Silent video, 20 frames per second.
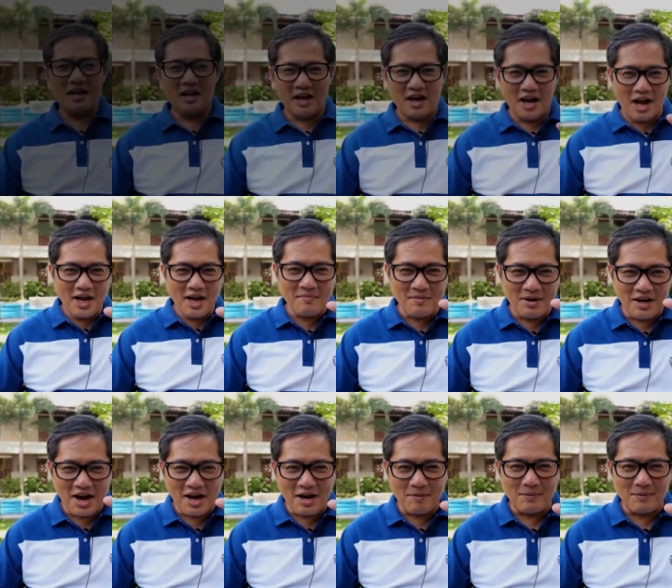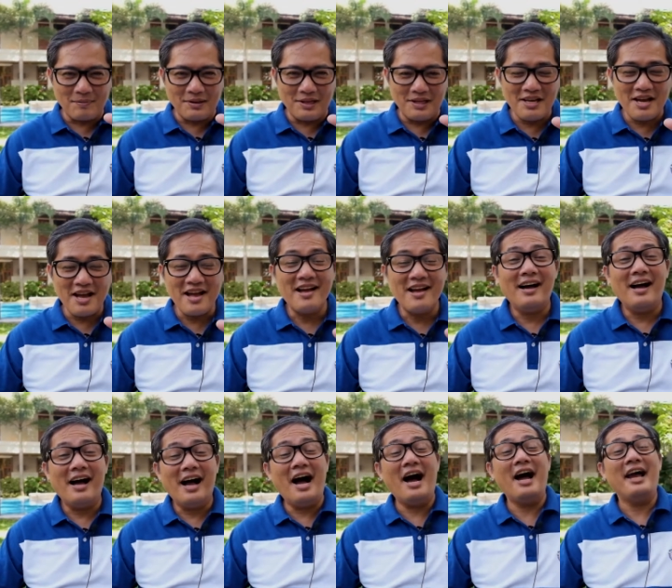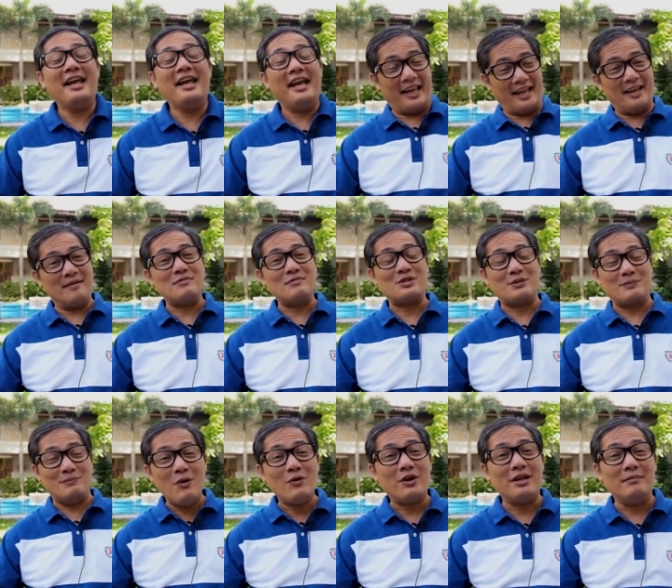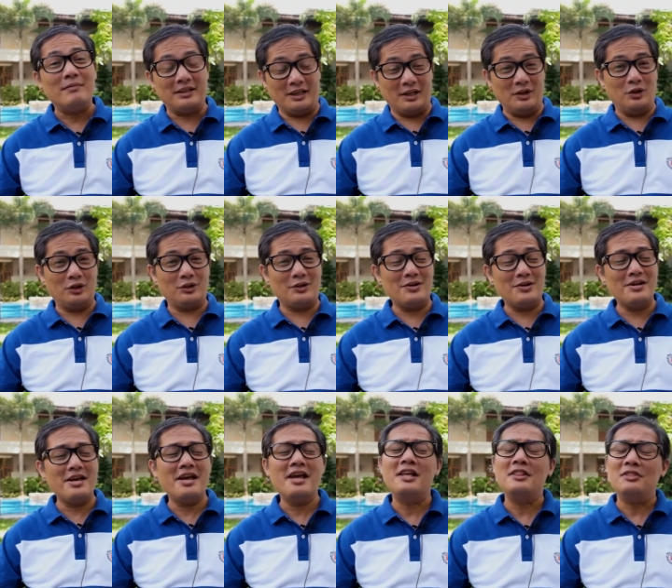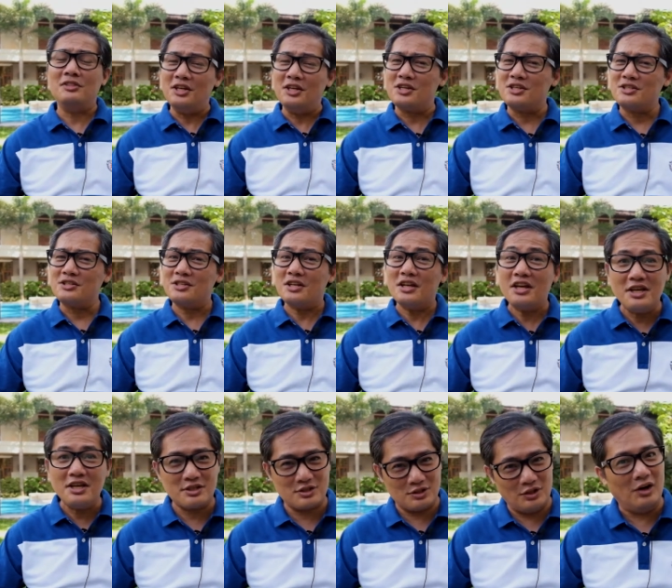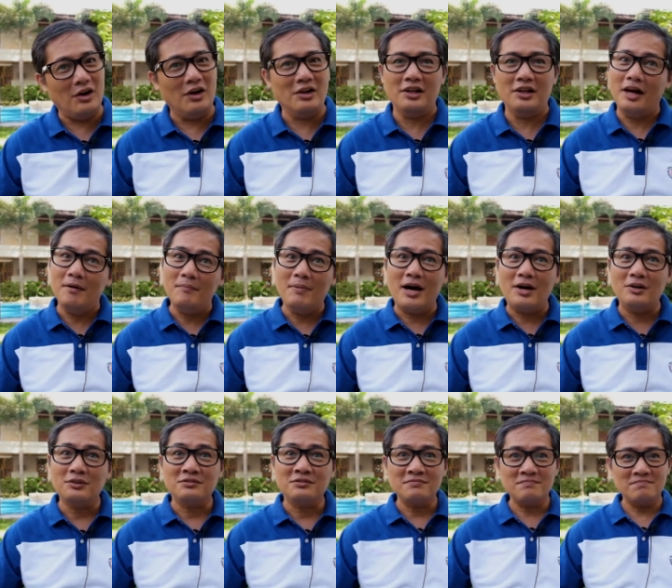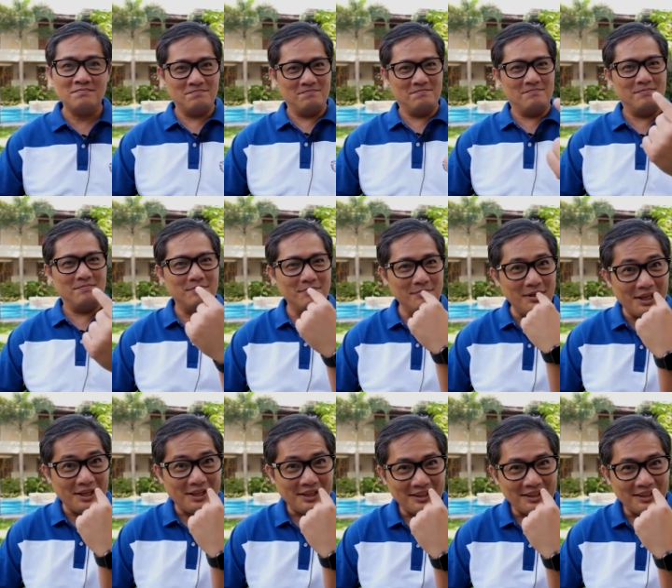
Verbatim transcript: Hi mga kapamilya, I am Smokey Manaloto and this is all about me.